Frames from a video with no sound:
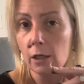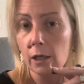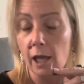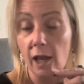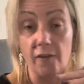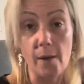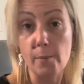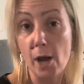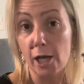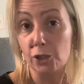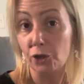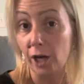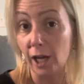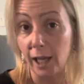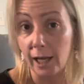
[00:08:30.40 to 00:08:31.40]
if I'm not
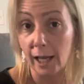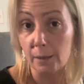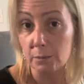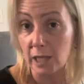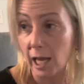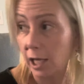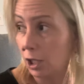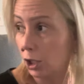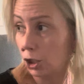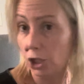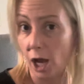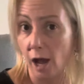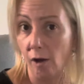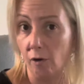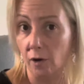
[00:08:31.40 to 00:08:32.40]
drinking it, I'm taking a
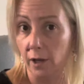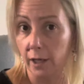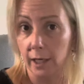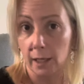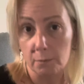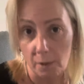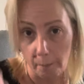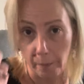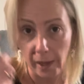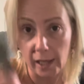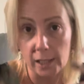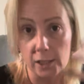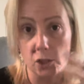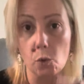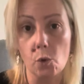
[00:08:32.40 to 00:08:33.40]
shower in it. The
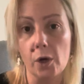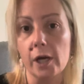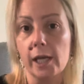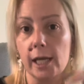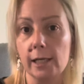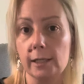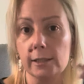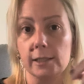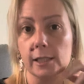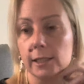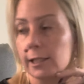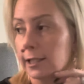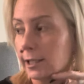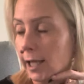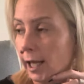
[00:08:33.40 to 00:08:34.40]
biggest organ is
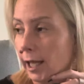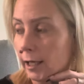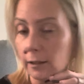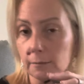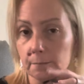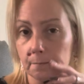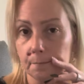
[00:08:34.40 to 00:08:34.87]
this skin.